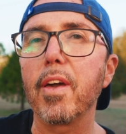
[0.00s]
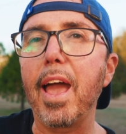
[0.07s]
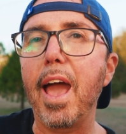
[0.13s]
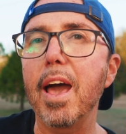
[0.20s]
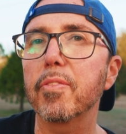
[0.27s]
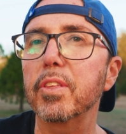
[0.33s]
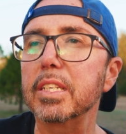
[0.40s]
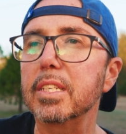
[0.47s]
they
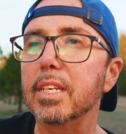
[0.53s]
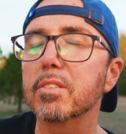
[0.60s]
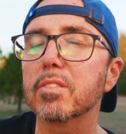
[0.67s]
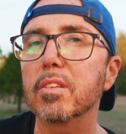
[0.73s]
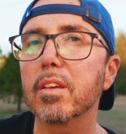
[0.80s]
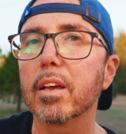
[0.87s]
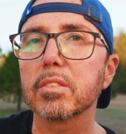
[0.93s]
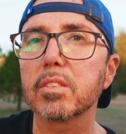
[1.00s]
had the
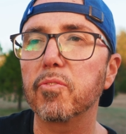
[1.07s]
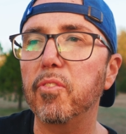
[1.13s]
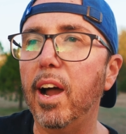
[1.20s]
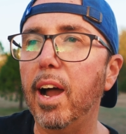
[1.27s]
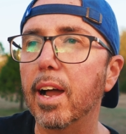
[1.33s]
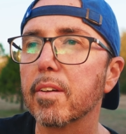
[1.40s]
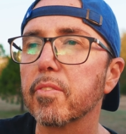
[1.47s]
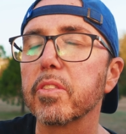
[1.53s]

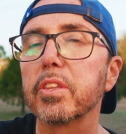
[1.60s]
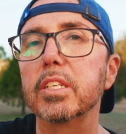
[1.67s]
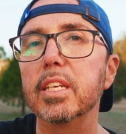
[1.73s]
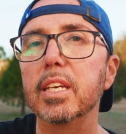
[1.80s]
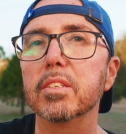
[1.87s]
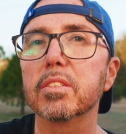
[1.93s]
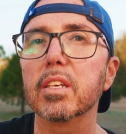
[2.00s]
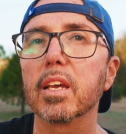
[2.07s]
DCS5 and the
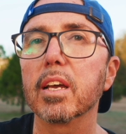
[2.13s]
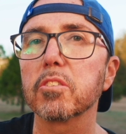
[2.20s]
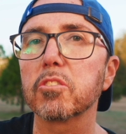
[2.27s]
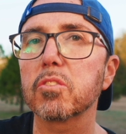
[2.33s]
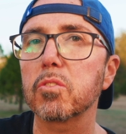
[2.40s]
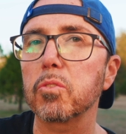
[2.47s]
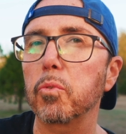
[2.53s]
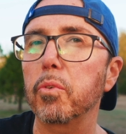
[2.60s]

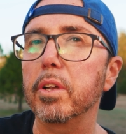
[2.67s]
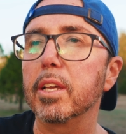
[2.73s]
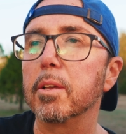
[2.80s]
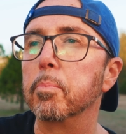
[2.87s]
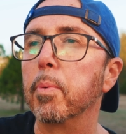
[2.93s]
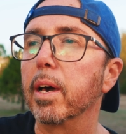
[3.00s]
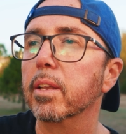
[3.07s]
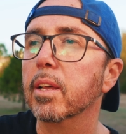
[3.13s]

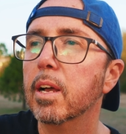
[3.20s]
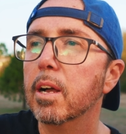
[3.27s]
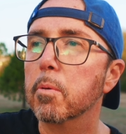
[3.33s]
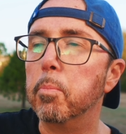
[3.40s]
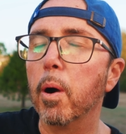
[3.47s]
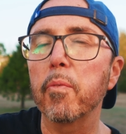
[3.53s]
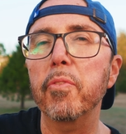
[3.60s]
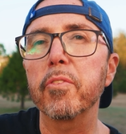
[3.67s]
DCS3, but
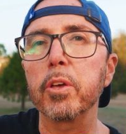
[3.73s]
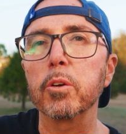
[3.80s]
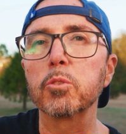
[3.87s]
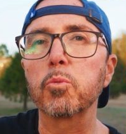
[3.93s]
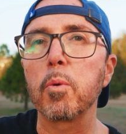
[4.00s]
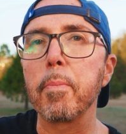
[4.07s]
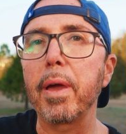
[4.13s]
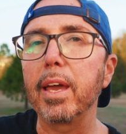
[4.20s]
both of
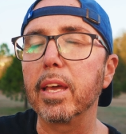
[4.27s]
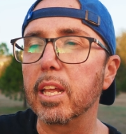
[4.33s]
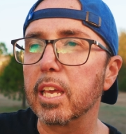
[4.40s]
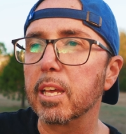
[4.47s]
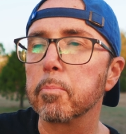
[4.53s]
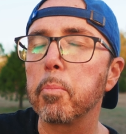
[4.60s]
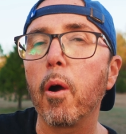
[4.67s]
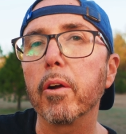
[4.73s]
those were made
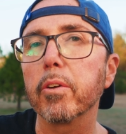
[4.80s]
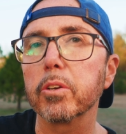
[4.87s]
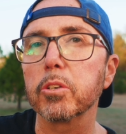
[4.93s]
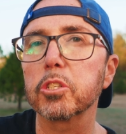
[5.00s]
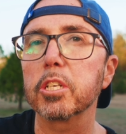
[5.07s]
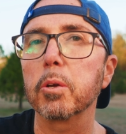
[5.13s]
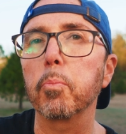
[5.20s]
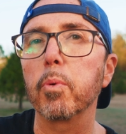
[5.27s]
in
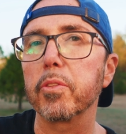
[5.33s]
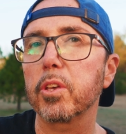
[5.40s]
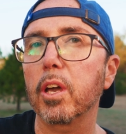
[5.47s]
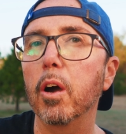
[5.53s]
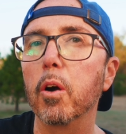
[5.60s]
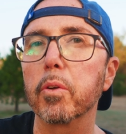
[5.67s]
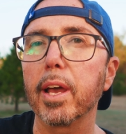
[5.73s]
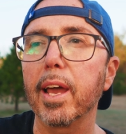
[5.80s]
partnership with
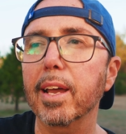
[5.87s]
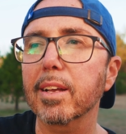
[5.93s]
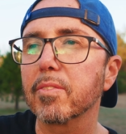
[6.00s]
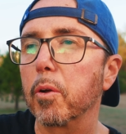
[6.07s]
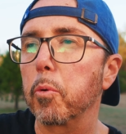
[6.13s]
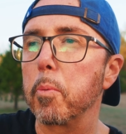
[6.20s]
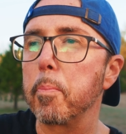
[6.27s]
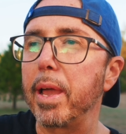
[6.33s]
Kodak.
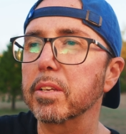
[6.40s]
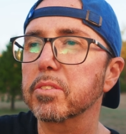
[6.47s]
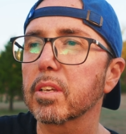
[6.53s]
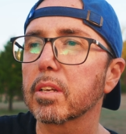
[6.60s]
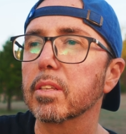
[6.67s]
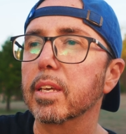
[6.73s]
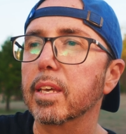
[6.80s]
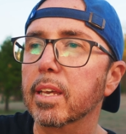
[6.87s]
They were
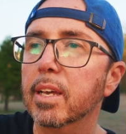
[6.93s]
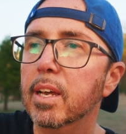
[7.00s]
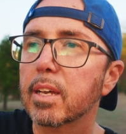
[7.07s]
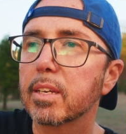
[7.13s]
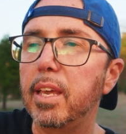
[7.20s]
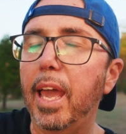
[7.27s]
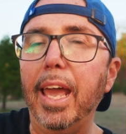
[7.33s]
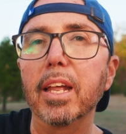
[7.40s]
basically
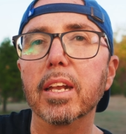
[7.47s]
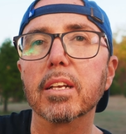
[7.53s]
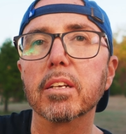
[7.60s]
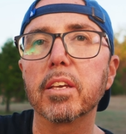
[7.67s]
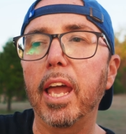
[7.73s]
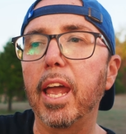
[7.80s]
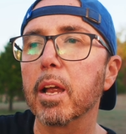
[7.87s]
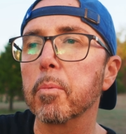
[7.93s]

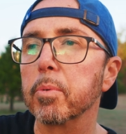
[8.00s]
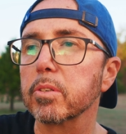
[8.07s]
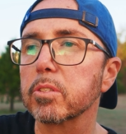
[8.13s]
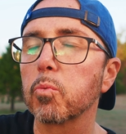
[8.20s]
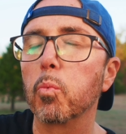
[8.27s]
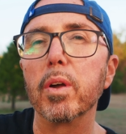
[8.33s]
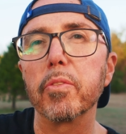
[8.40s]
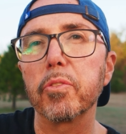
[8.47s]
Canon
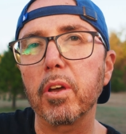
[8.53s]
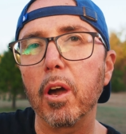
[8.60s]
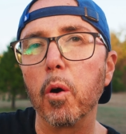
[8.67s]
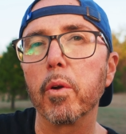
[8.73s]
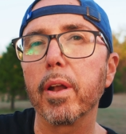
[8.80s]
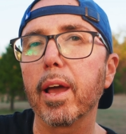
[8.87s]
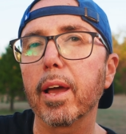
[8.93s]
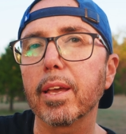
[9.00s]
cameras with
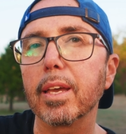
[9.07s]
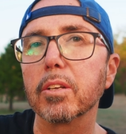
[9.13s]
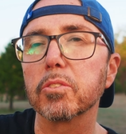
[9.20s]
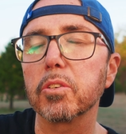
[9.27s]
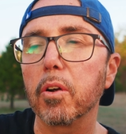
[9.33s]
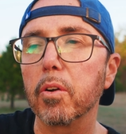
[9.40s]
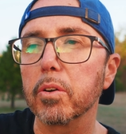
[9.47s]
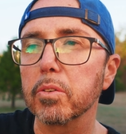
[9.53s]
Kodak
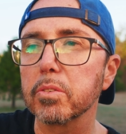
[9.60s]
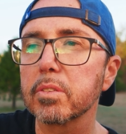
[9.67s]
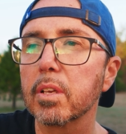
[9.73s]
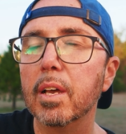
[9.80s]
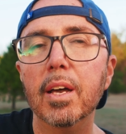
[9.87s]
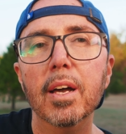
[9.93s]
internals.